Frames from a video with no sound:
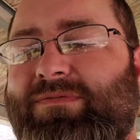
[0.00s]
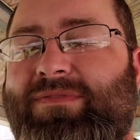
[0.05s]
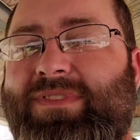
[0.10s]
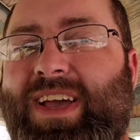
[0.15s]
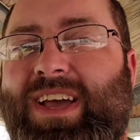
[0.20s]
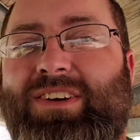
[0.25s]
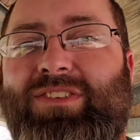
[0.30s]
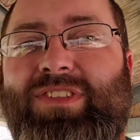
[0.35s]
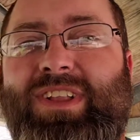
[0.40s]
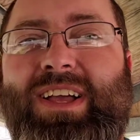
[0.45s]

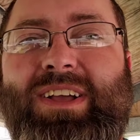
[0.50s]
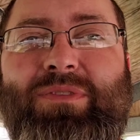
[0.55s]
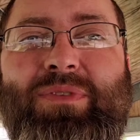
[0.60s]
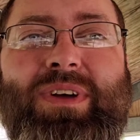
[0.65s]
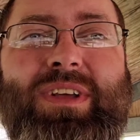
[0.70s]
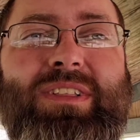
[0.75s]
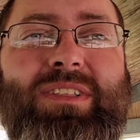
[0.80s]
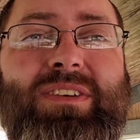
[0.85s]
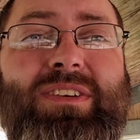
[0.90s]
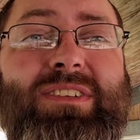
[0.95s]
don't like the way
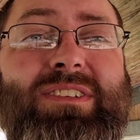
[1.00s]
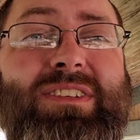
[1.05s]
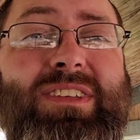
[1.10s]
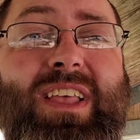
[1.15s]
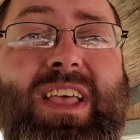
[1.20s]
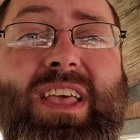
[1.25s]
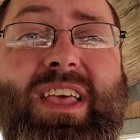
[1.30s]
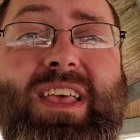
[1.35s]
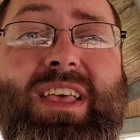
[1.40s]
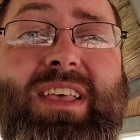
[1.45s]
it looks
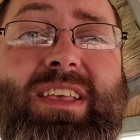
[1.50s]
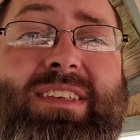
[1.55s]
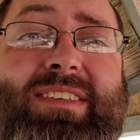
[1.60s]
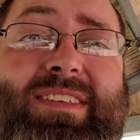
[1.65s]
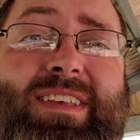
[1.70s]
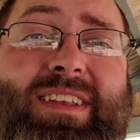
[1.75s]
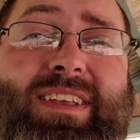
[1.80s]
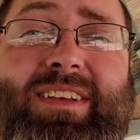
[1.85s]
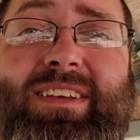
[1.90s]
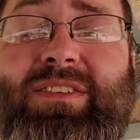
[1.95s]

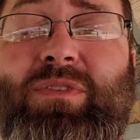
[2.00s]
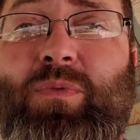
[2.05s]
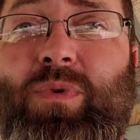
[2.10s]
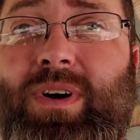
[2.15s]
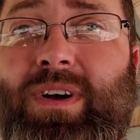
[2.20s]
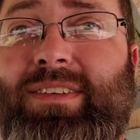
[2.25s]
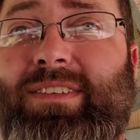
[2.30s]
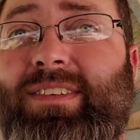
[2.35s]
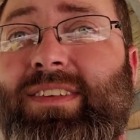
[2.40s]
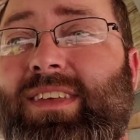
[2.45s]
sitting
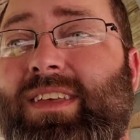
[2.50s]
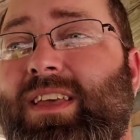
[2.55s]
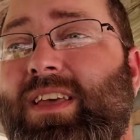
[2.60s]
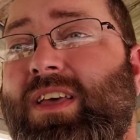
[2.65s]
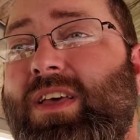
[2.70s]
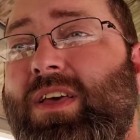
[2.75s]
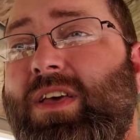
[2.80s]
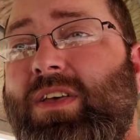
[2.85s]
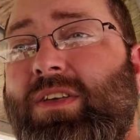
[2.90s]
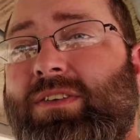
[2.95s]
wise.
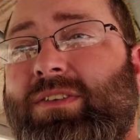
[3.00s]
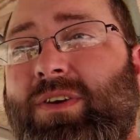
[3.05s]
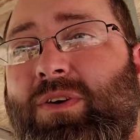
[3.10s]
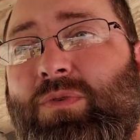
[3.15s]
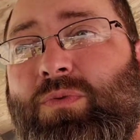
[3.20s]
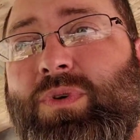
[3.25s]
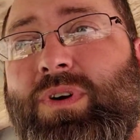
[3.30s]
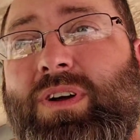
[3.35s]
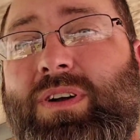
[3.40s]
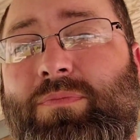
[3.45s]
So
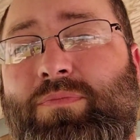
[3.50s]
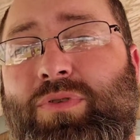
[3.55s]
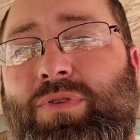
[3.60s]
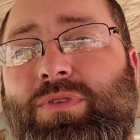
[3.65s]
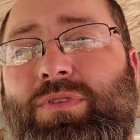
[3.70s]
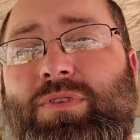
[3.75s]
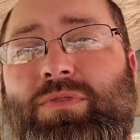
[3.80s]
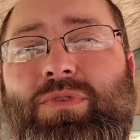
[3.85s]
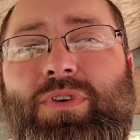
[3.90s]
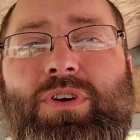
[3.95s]
we're gonna pull
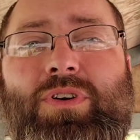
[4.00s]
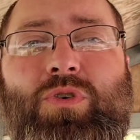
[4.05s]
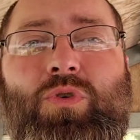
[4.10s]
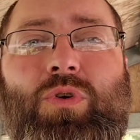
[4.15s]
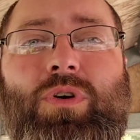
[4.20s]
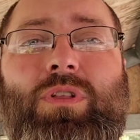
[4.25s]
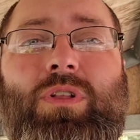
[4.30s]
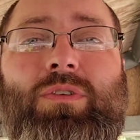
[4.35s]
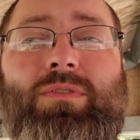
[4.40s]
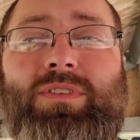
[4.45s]
the rear
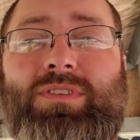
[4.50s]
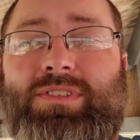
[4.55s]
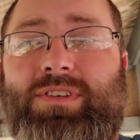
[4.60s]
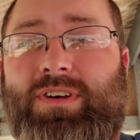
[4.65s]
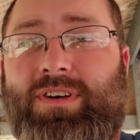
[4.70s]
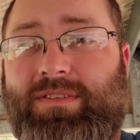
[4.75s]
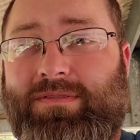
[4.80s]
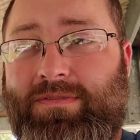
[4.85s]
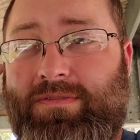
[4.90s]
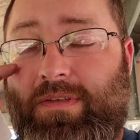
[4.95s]
coilovers
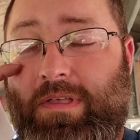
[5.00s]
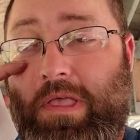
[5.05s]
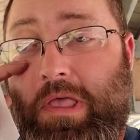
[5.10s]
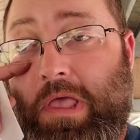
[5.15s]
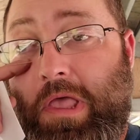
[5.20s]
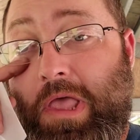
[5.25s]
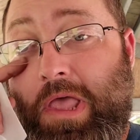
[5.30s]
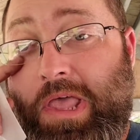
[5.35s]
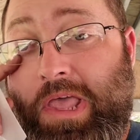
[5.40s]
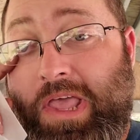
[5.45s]
off
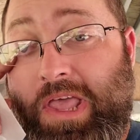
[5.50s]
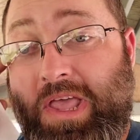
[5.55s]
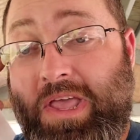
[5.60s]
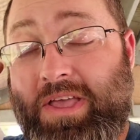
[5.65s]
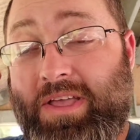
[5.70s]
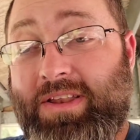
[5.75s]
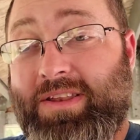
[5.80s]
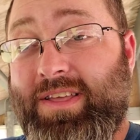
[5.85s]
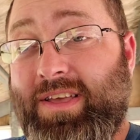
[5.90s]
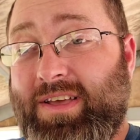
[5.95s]

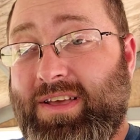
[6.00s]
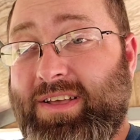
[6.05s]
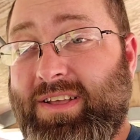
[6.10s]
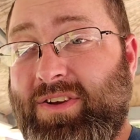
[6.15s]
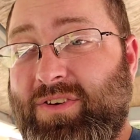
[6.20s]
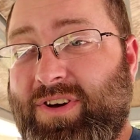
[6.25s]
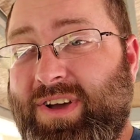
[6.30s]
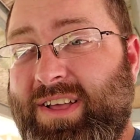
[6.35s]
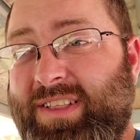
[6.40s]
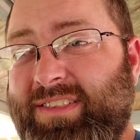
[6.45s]
and
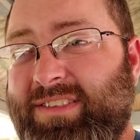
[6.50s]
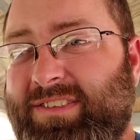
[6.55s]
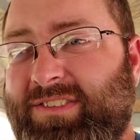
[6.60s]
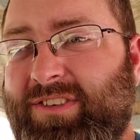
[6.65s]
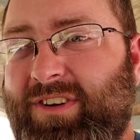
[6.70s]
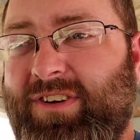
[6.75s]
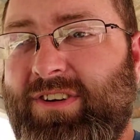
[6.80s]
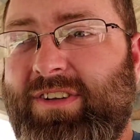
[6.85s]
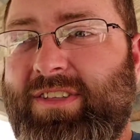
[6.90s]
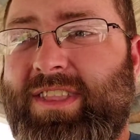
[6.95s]
go ahead and
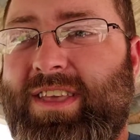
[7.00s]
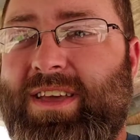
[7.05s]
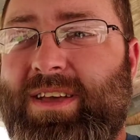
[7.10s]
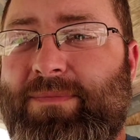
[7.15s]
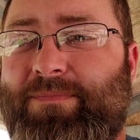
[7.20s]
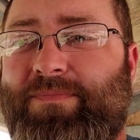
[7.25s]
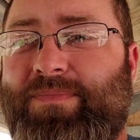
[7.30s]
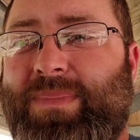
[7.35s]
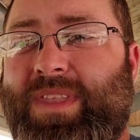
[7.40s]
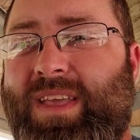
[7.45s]
start on
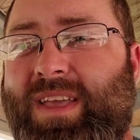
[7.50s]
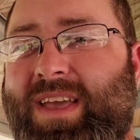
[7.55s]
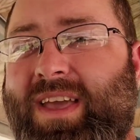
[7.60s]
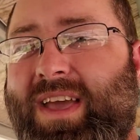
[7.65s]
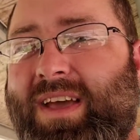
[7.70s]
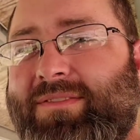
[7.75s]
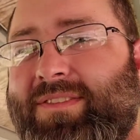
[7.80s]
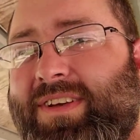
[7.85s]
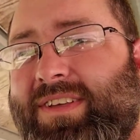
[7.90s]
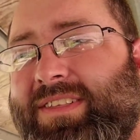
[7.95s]
them.
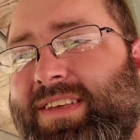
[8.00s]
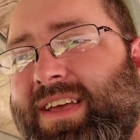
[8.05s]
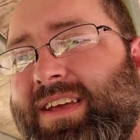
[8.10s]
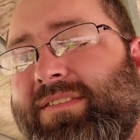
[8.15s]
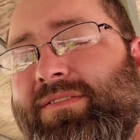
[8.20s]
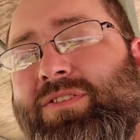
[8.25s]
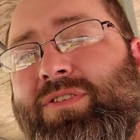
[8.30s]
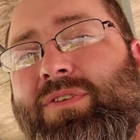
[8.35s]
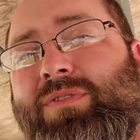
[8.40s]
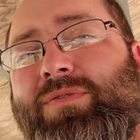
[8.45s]
I'm gonna take them
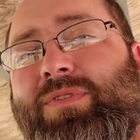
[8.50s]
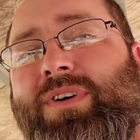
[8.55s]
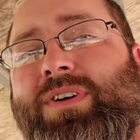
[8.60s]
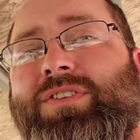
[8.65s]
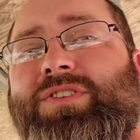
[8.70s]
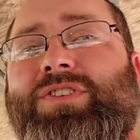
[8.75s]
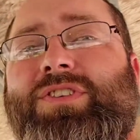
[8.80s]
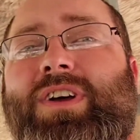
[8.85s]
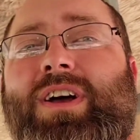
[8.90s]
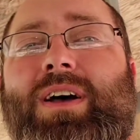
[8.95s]
to a friend's
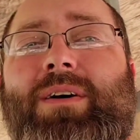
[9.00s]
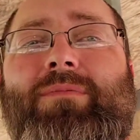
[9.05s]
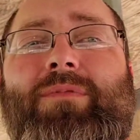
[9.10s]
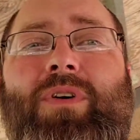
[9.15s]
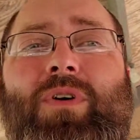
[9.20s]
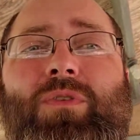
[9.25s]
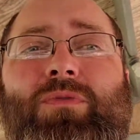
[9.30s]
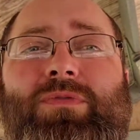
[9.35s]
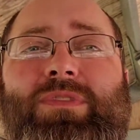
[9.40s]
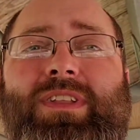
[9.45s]
shop.
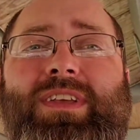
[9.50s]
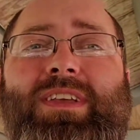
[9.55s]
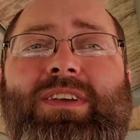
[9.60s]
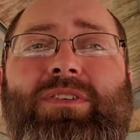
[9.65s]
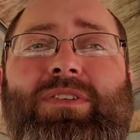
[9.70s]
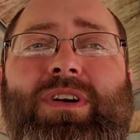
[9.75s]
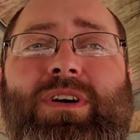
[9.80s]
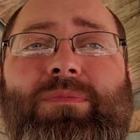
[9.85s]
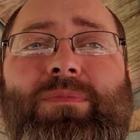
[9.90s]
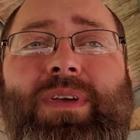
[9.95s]
Hopefully he'll
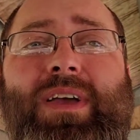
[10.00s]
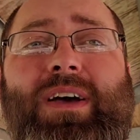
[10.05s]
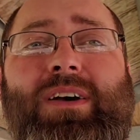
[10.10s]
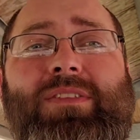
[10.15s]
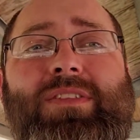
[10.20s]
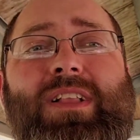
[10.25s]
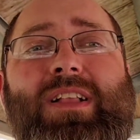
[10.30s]
help me out,